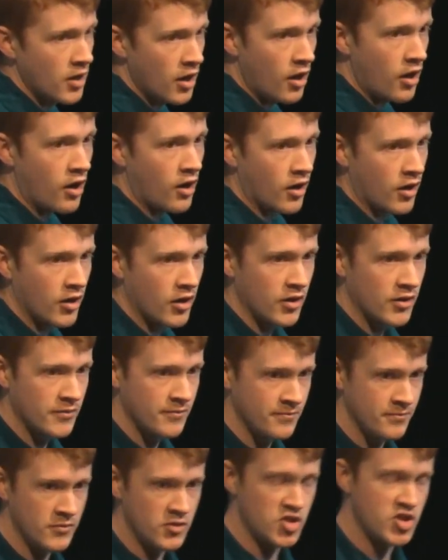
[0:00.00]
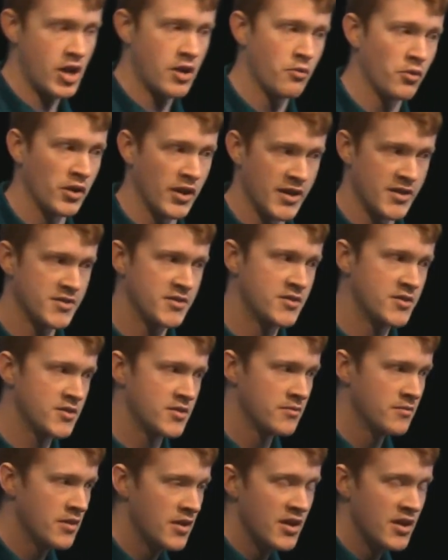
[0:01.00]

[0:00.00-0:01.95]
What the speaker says: are generalists.